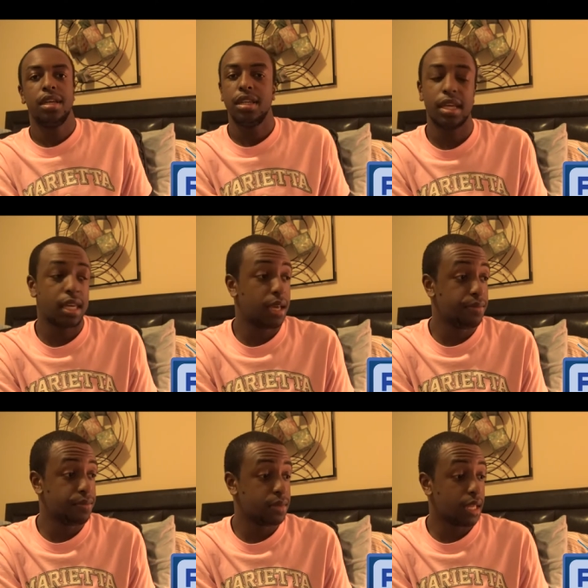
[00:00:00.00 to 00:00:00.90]
they
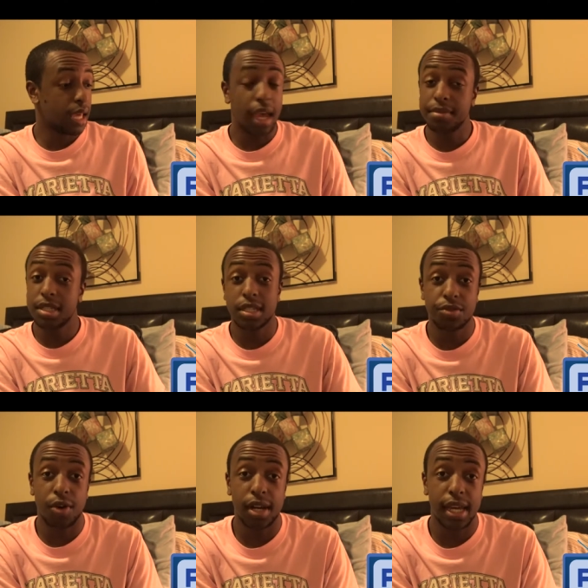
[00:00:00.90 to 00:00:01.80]
came they came to his
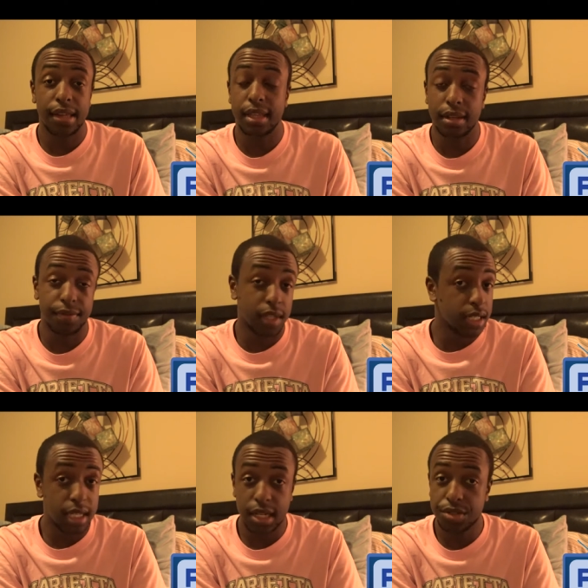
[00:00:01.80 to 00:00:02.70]
workout. They
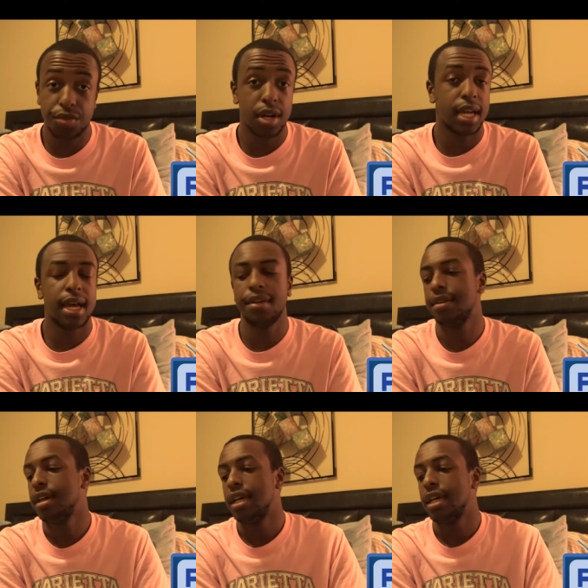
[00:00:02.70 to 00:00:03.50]
looked at his workout.